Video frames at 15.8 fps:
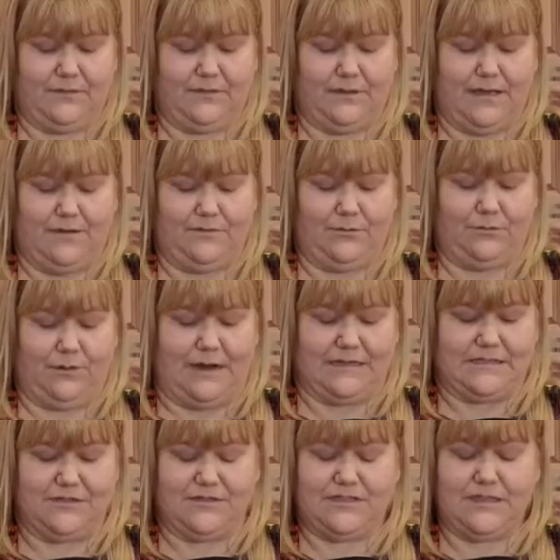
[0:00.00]
You have the
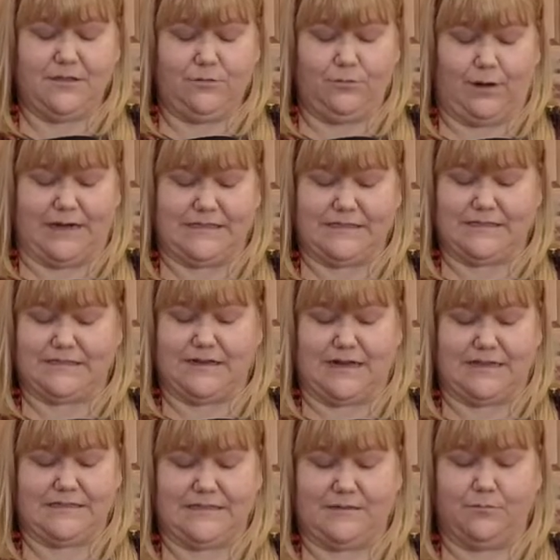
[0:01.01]
rice. You see the rice is
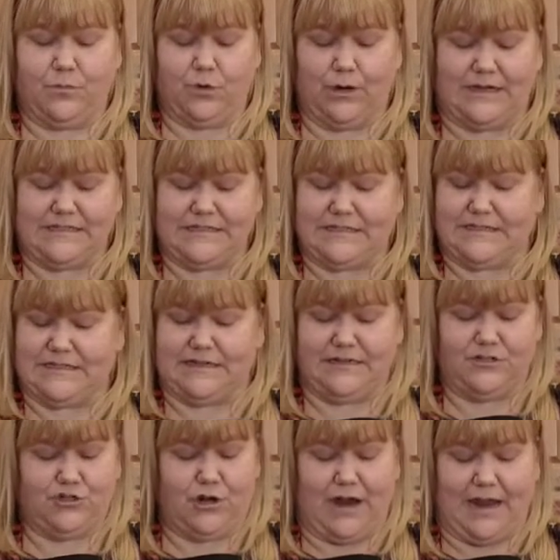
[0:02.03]
nice and moist. It
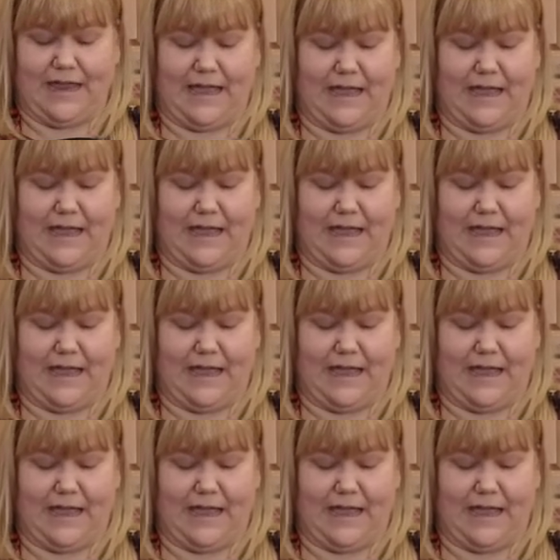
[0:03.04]
didn't dry